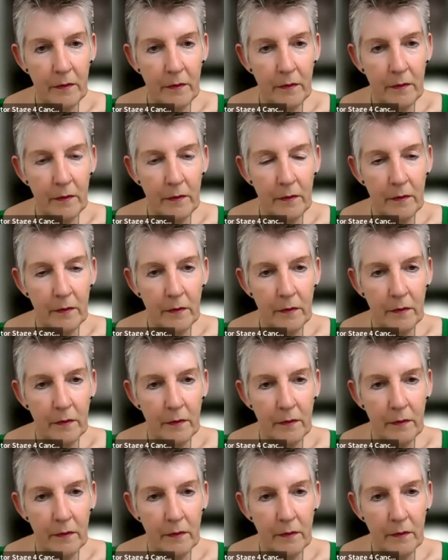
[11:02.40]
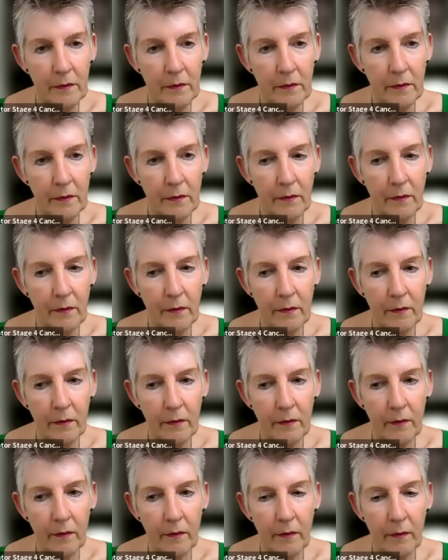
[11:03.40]

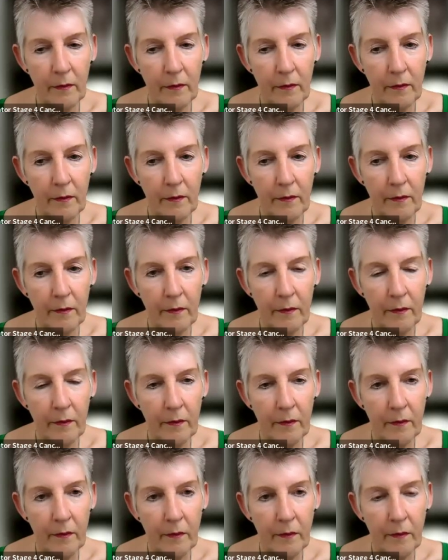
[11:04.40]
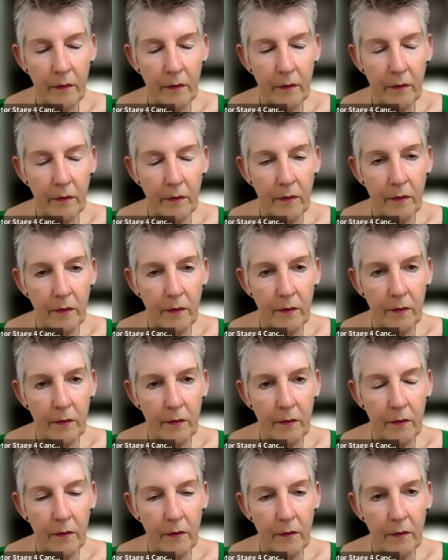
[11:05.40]

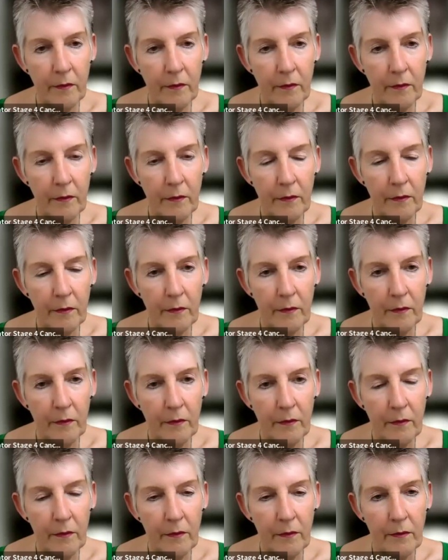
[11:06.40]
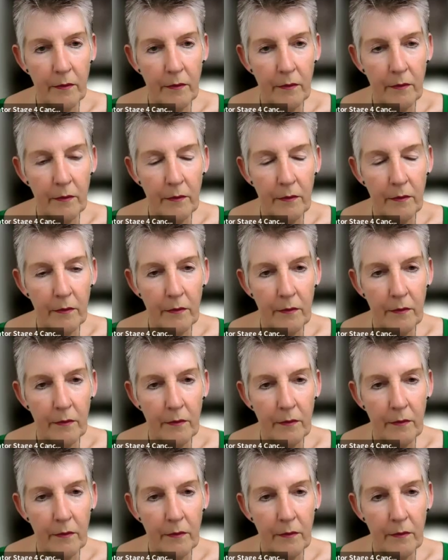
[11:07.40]
[no speech]